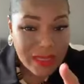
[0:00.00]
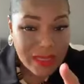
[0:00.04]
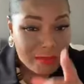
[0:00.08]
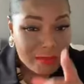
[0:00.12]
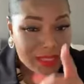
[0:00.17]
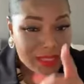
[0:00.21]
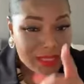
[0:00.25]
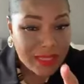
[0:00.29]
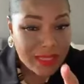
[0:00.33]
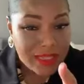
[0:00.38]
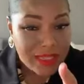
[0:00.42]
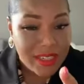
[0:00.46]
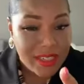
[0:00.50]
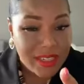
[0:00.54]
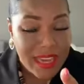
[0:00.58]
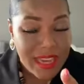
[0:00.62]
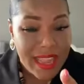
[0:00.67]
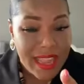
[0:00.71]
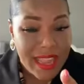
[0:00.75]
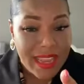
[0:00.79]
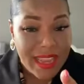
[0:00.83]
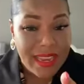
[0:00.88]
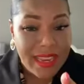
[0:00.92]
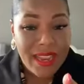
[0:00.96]
you today
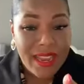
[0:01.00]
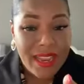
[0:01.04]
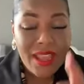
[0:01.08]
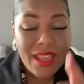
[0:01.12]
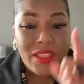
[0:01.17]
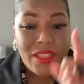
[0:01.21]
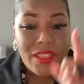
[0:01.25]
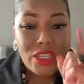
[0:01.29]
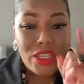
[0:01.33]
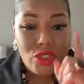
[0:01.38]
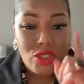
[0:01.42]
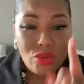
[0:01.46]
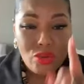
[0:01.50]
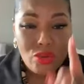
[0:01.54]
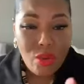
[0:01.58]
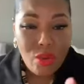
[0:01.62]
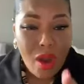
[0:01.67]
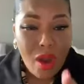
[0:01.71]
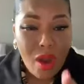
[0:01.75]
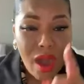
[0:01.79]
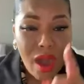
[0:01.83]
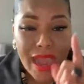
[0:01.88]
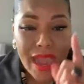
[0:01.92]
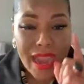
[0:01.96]
that you are
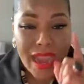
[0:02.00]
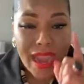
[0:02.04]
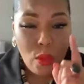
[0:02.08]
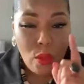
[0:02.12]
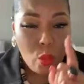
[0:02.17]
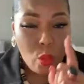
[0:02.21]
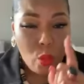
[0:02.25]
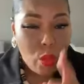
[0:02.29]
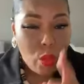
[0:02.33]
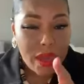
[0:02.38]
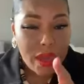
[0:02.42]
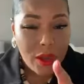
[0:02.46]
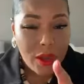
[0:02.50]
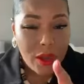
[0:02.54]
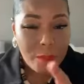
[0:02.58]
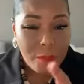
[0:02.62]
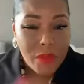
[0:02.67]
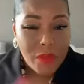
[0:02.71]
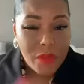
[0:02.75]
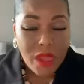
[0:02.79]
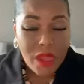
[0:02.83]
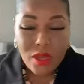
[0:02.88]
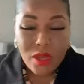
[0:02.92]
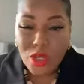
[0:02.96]
a winner.
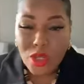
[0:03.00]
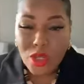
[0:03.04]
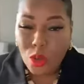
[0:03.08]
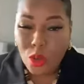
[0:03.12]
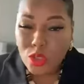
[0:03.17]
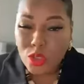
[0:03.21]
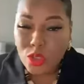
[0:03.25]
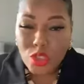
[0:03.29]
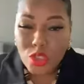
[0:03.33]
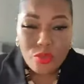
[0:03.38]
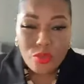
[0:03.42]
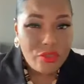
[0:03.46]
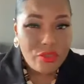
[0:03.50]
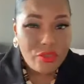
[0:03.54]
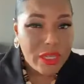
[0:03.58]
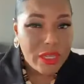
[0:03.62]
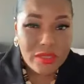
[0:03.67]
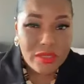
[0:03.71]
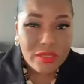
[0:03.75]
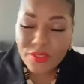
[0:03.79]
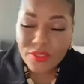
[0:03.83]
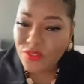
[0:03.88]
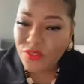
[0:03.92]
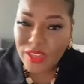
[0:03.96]
Don't you feel
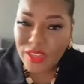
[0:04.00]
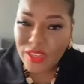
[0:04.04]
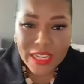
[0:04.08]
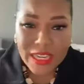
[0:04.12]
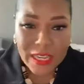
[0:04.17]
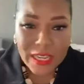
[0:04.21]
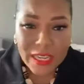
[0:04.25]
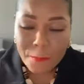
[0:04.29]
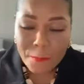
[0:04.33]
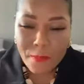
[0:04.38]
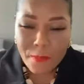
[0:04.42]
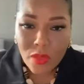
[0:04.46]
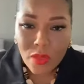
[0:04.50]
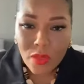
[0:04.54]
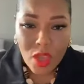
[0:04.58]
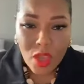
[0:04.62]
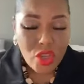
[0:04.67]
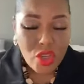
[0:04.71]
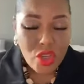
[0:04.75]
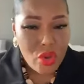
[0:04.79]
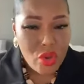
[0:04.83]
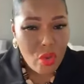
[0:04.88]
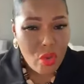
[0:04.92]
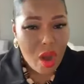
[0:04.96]
defeated. You
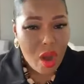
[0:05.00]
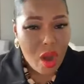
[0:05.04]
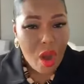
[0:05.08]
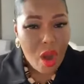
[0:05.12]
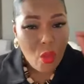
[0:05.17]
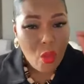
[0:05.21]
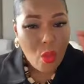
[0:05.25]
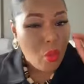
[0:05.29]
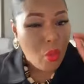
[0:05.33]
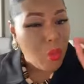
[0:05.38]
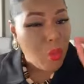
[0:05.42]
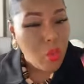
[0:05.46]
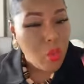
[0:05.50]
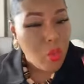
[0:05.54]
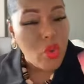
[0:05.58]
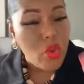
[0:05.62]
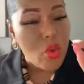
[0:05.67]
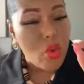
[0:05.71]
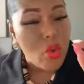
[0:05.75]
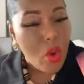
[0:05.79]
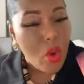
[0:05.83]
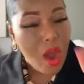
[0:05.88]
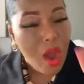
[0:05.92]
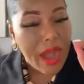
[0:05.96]

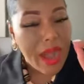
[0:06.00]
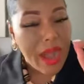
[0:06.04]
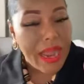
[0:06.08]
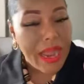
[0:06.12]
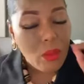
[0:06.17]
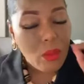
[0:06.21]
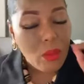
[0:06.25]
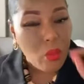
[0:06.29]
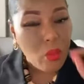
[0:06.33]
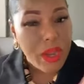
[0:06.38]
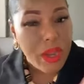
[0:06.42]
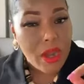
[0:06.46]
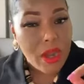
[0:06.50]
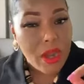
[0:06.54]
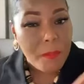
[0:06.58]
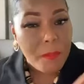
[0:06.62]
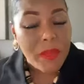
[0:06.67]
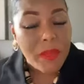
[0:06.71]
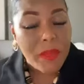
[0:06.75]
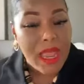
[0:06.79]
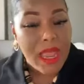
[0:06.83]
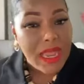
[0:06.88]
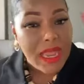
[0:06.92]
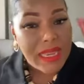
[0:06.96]
are a winner.
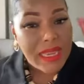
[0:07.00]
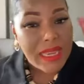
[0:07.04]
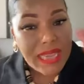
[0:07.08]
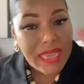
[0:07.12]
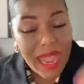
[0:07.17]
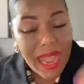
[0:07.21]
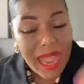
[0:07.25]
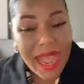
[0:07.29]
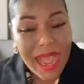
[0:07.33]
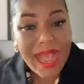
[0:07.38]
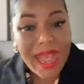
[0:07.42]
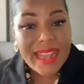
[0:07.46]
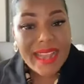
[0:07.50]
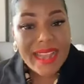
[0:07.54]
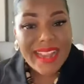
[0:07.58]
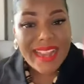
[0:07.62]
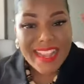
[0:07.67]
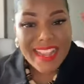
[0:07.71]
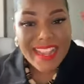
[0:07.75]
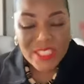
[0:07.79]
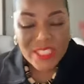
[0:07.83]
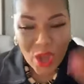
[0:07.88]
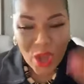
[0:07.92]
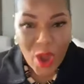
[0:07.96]
God has
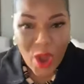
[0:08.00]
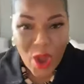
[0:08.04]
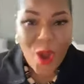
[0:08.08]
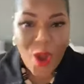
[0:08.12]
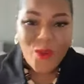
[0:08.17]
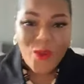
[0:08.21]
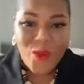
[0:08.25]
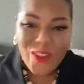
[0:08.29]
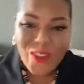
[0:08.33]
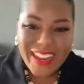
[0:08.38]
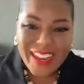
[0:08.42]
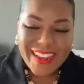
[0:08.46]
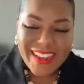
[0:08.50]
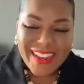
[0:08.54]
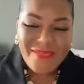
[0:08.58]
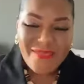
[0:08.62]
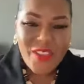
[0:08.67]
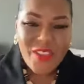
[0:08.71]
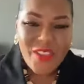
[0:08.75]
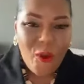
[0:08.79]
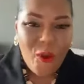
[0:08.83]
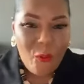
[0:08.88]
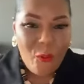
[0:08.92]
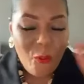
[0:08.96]
already
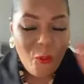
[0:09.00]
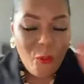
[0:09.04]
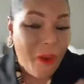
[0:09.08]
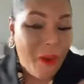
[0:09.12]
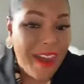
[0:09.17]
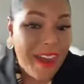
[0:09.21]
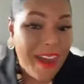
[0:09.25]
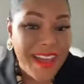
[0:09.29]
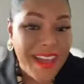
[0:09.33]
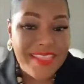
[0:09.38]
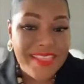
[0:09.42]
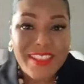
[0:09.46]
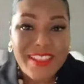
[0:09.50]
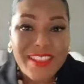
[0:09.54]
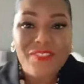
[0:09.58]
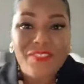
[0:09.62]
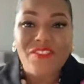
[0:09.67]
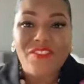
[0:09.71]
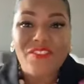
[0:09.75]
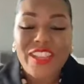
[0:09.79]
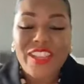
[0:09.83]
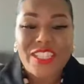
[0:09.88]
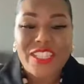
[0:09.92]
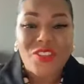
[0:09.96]
won the
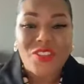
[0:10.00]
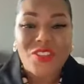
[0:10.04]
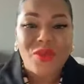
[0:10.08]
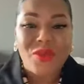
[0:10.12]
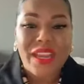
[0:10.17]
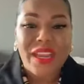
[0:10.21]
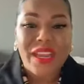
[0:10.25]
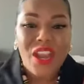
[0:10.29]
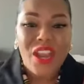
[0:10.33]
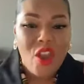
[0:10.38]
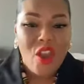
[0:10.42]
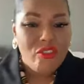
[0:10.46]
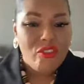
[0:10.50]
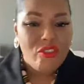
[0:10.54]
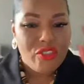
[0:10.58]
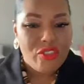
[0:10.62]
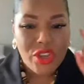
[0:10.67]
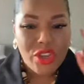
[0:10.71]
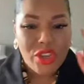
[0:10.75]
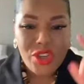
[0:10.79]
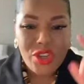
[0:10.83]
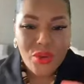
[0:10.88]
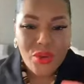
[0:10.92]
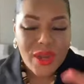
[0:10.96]
victory for you
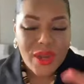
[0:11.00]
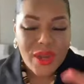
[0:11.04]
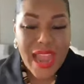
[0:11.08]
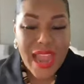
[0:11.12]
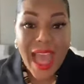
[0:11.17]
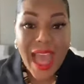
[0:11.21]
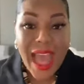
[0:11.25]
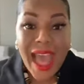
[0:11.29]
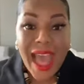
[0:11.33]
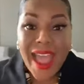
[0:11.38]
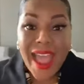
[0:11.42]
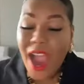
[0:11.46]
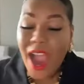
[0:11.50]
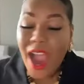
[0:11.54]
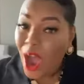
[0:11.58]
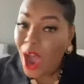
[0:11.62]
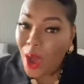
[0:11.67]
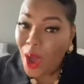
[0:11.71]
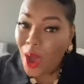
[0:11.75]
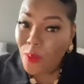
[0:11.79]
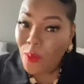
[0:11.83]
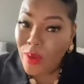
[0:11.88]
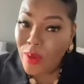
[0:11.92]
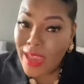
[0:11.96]
and I. All
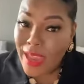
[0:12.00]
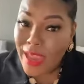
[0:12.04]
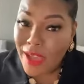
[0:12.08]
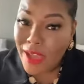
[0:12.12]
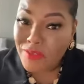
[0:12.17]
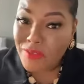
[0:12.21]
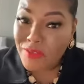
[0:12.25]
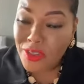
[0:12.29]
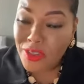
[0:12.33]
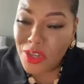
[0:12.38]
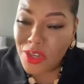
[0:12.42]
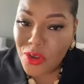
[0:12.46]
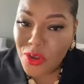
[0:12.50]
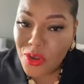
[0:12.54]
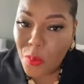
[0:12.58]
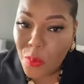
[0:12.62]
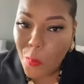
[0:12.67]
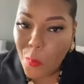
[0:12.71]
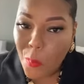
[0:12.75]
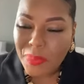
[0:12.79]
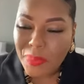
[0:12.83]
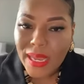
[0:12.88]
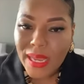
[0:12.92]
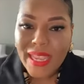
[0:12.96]
we have to do
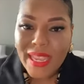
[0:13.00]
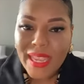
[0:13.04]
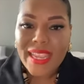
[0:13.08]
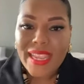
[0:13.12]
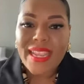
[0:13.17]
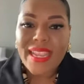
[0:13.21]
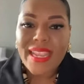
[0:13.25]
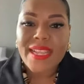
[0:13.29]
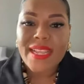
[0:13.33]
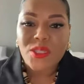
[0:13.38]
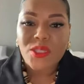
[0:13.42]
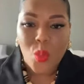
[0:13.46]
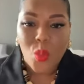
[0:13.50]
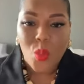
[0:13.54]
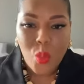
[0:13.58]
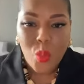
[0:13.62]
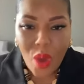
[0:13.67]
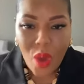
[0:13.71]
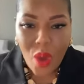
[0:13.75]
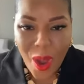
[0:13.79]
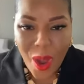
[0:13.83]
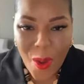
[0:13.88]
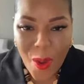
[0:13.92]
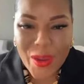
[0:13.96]
is
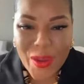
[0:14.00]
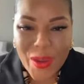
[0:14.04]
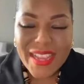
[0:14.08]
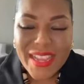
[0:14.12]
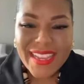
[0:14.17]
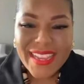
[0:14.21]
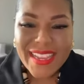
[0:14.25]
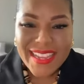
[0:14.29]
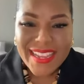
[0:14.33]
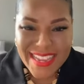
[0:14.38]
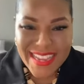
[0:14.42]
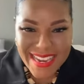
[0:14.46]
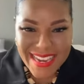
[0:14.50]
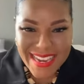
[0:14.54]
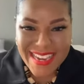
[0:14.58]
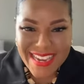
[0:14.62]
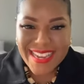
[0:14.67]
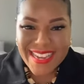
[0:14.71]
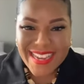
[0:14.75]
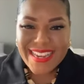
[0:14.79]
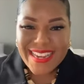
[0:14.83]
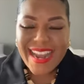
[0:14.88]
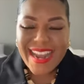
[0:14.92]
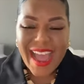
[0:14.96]
walk
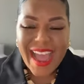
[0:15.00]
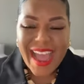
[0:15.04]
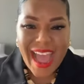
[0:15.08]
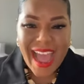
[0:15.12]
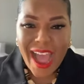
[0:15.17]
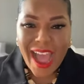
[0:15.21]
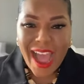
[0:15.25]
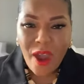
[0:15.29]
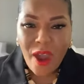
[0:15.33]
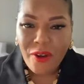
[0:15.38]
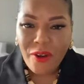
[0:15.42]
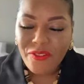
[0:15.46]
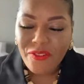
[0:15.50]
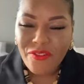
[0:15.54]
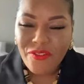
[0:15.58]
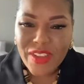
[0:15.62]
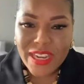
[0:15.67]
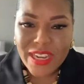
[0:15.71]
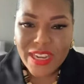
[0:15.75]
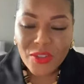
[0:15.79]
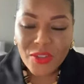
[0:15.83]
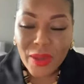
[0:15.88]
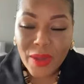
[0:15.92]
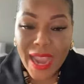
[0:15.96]
in our victory.
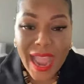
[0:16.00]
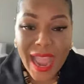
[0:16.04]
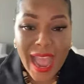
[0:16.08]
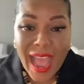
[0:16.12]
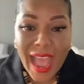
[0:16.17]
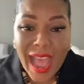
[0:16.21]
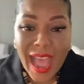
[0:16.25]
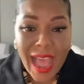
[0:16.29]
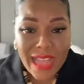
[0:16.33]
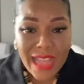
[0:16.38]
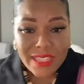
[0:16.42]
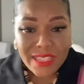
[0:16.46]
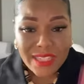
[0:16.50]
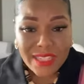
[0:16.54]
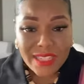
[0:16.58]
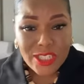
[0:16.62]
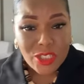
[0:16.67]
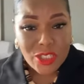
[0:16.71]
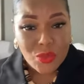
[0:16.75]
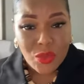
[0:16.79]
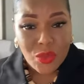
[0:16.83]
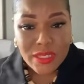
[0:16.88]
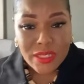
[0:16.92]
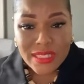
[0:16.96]
I just want to
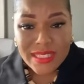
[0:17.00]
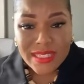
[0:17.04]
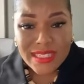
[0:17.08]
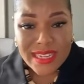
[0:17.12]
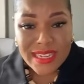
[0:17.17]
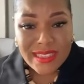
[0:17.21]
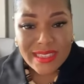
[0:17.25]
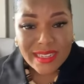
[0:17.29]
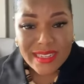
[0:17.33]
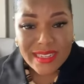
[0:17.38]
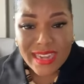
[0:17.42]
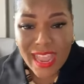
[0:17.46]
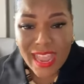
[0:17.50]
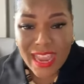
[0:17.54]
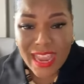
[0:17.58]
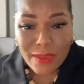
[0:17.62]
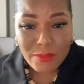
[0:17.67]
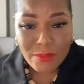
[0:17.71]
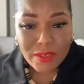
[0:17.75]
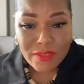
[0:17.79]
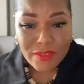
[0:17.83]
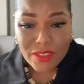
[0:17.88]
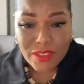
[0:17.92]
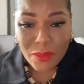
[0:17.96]
see the names of
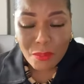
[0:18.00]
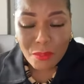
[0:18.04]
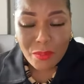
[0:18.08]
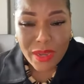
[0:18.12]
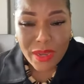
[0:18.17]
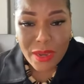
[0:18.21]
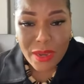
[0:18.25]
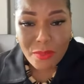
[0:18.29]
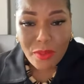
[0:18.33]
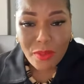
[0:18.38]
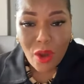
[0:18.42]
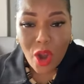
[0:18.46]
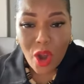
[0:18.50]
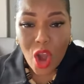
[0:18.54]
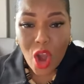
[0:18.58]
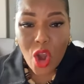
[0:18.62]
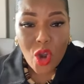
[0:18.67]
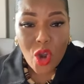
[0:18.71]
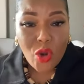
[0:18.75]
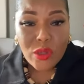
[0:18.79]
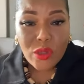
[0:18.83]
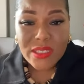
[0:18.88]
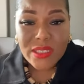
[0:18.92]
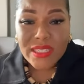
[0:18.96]
some people who
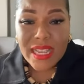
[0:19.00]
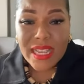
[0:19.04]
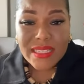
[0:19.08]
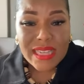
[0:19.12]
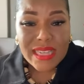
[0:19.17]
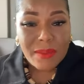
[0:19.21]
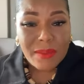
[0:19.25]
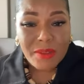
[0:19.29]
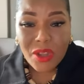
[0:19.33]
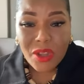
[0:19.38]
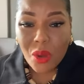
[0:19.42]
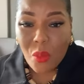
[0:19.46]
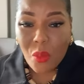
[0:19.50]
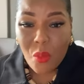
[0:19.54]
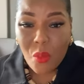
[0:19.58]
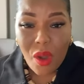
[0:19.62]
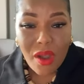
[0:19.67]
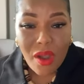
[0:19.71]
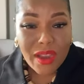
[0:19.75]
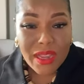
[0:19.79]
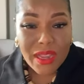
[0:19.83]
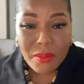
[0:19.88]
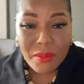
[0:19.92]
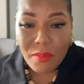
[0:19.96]
says, I'm going to walk in
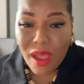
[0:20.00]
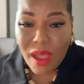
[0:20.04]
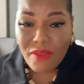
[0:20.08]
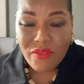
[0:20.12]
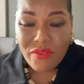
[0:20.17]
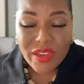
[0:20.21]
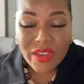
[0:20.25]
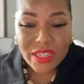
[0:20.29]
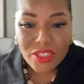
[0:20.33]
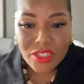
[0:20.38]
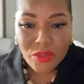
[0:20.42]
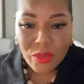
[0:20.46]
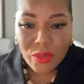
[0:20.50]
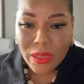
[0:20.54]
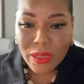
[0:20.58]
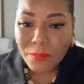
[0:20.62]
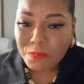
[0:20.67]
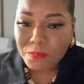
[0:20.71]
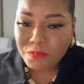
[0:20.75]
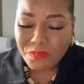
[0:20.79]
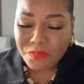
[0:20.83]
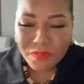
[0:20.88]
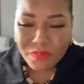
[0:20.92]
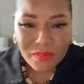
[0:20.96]
my victory.
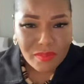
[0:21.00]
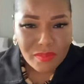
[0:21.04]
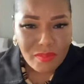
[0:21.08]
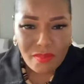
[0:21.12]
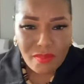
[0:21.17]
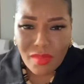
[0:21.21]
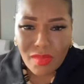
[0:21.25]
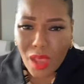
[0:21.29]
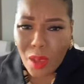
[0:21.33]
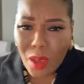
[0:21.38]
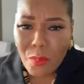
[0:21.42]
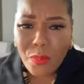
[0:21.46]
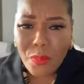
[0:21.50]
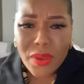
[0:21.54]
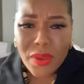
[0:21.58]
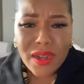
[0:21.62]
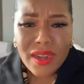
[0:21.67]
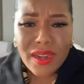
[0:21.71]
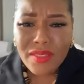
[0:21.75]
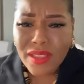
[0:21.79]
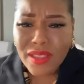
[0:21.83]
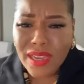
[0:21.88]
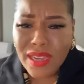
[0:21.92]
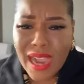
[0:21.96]
Put it in the
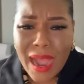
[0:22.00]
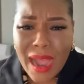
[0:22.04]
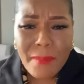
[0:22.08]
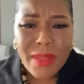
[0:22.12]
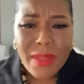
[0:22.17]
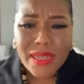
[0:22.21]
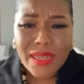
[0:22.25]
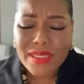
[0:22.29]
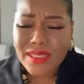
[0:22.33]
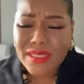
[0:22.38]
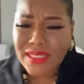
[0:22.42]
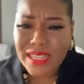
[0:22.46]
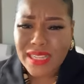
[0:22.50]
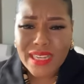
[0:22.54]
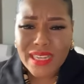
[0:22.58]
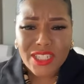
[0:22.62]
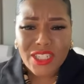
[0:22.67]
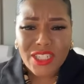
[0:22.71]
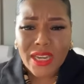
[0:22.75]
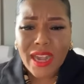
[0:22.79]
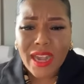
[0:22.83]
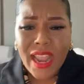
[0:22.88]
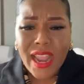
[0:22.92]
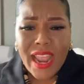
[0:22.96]
comment section.
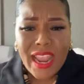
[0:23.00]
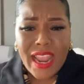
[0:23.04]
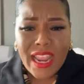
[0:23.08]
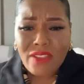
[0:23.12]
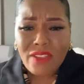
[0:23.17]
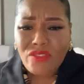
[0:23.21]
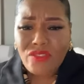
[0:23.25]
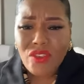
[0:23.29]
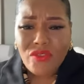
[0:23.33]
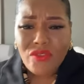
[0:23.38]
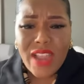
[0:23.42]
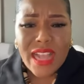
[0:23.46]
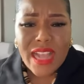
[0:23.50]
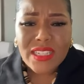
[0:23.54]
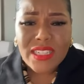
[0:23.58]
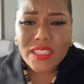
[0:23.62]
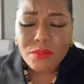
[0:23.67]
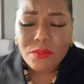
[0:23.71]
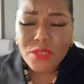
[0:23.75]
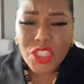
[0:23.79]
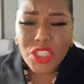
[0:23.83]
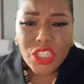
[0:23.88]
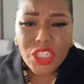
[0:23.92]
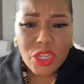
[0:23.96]
If you've got some
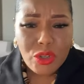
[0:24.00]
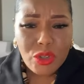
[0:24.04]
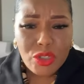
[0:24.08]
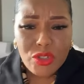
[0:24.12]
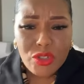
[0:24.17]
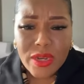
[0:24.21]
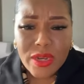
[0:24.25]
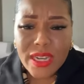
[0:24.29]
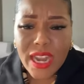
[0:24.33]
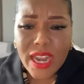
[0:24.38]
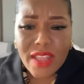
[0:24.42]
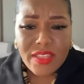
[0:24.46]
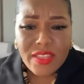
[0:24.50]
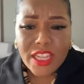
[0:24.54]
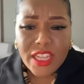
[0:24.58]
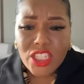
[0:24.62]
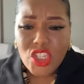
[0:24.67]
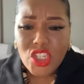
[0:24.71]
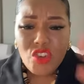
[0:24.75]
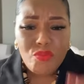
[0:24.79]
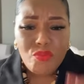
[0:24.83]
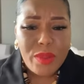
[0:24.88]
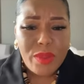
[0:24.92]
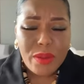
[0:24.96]
children that you've
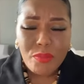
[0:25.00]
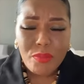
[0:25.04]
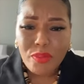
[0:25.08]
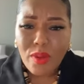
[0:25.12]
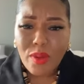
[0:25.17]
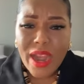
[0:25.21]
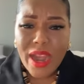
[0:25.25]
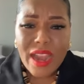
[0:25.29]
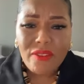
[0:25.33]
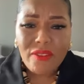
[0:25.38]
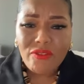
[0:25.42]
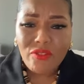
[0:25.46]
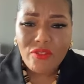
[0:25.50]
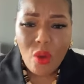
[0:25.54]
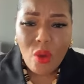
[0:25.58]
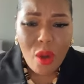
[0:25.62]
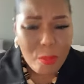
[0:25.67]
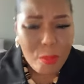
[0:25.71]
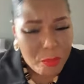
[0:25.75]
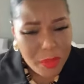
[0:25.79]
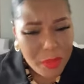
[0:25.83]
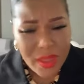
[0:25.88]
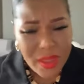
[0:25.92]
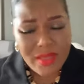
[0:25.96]
been praying for,
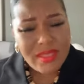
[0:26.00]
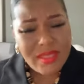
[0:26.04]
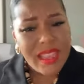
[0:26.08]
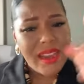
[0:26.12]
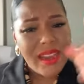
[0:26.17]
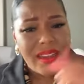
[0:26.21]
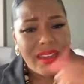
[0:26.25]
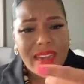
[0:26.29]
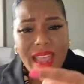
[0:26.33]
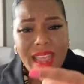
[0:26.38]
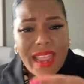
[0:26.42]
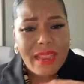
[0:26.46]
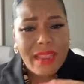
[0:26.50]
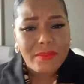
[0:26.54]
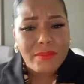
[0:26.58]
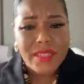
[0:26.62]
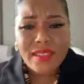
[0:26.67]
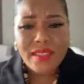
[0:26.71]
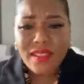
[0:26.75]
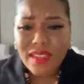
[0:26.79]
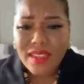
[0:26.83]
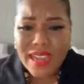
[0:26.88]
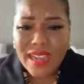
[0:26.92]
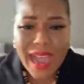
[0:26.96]
put their names in the
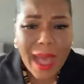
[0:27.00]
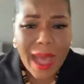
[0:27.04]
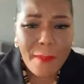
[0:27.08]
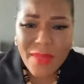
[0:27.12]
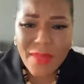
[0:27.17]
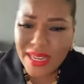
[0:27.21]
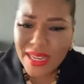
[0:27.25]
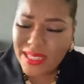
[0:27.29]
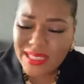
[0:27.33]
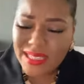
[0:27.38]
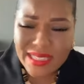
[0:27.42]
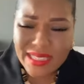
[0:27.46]
comment section